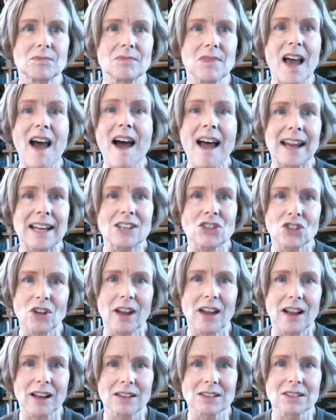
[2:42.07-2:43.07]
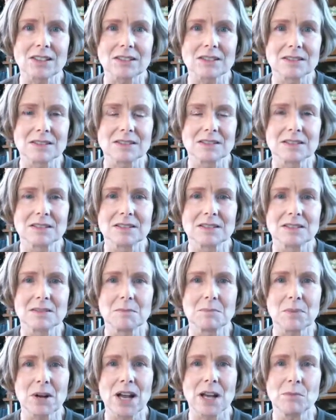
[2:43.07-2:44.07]
hijacked
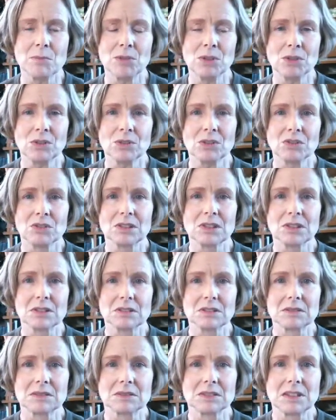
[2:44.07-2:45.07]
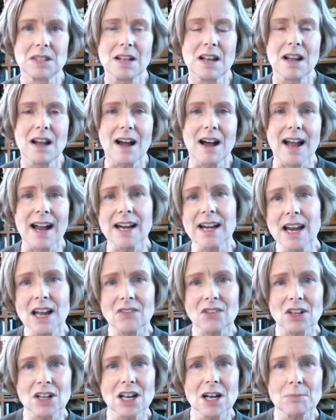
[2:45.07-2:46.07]
by moods. I'd have
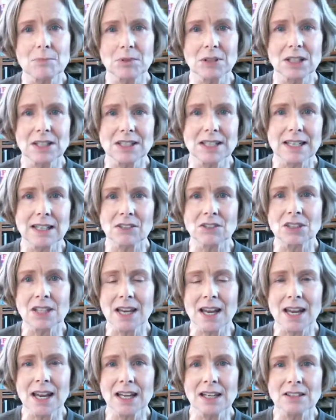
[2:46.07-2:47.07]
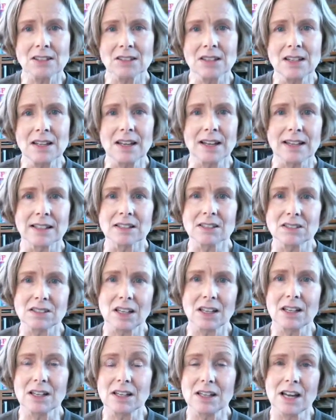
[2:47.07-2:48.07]
a couple of down days and
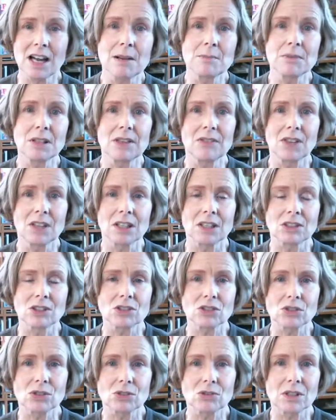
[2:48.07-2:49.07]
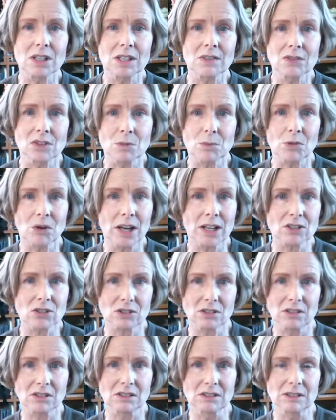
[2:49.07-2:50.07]
suddenly I'm living in a story of
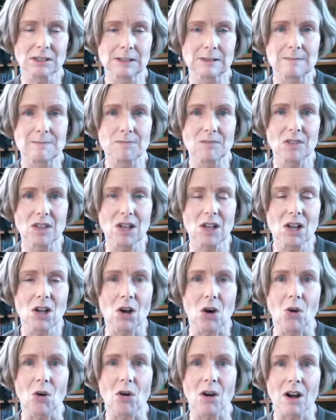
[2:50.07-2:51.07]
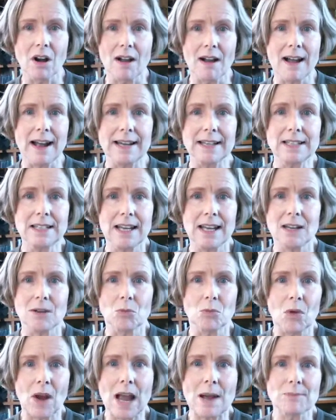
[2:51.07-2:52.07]
depression. Or I'd get
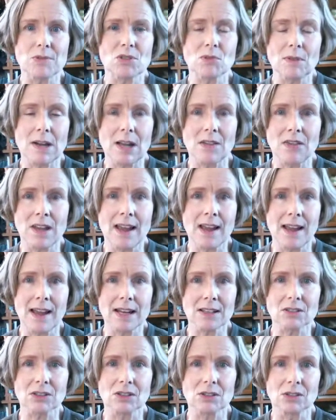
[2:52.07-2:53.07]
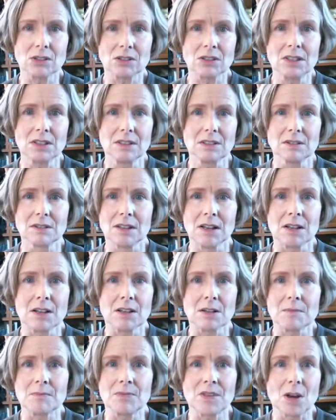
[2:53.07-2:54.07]
wrapped around the axle
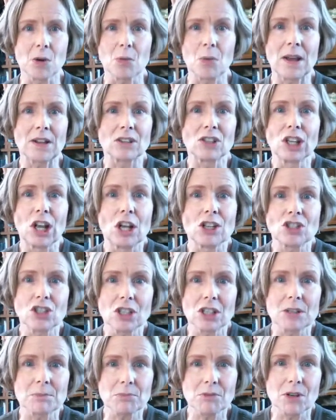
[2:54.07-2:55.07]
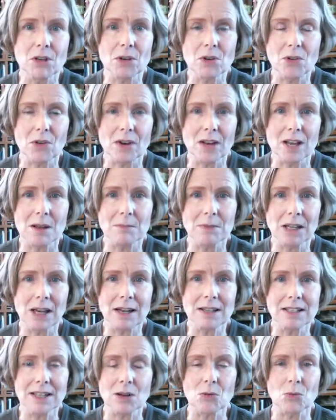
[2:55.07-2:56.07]
around launching a program, and
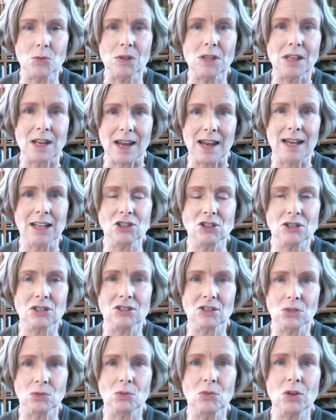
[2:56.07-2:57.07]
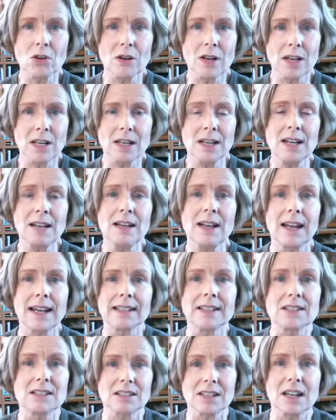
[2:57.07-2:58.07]
I'd get really anxious and worried,
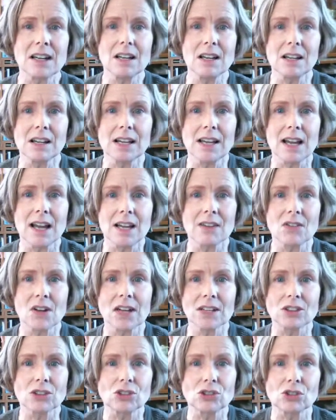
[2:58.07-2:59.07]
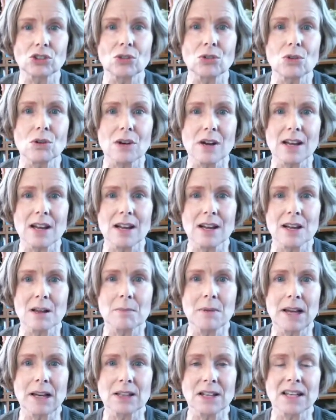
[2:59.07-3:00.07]
and suddenly I've got a story
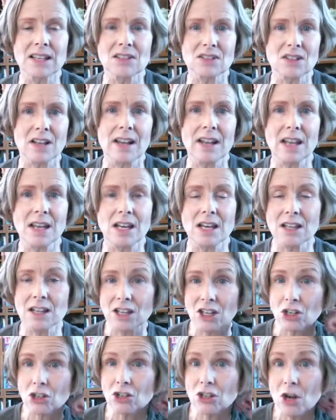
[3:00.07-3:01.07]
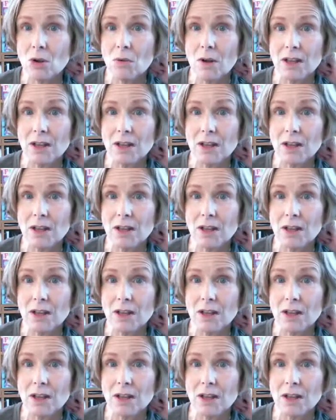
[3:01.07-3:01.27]
about anxiety that could go